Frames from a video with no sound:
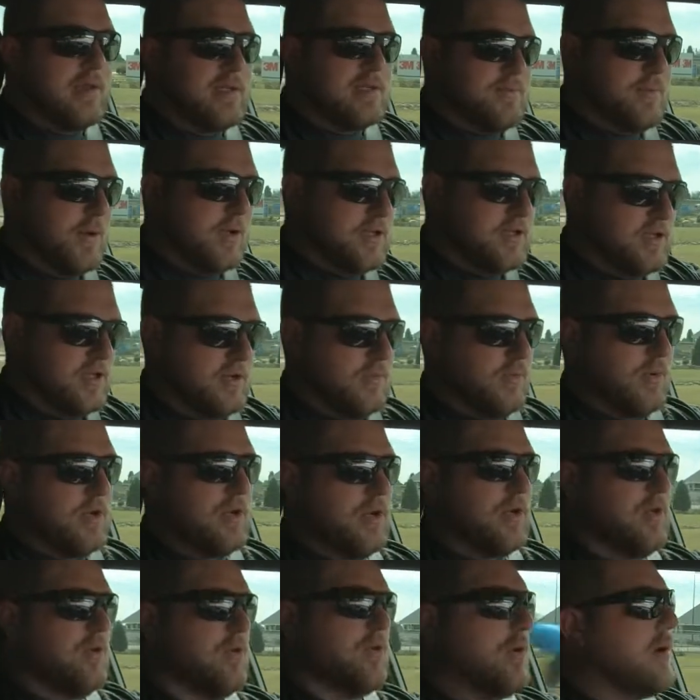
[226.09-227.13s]
especially
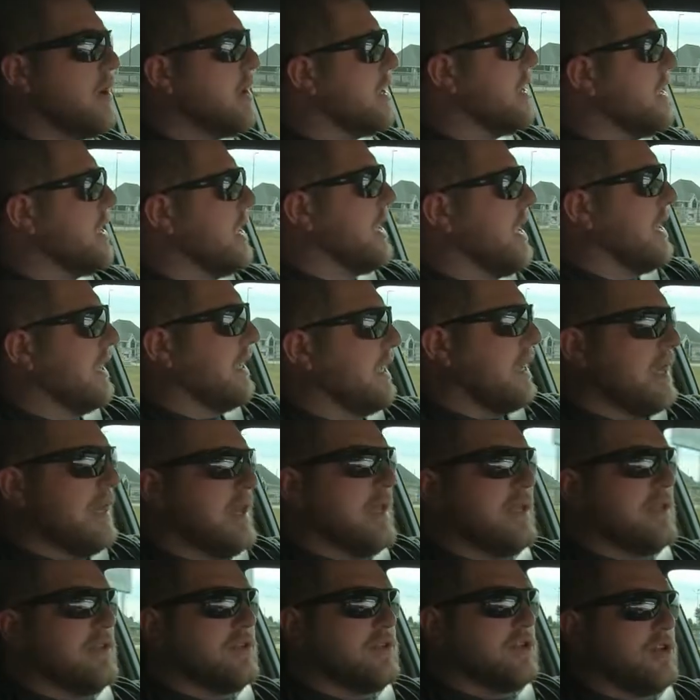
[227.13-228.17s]
when you get
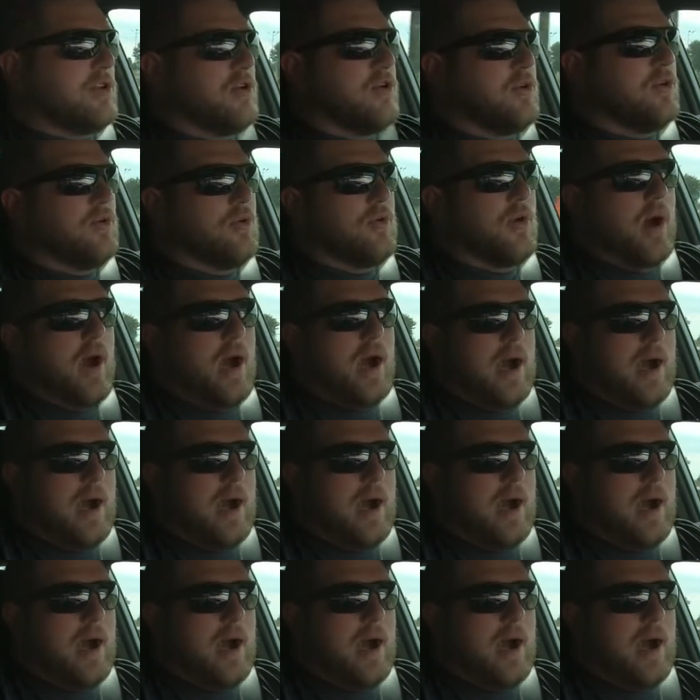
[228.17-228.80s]
into,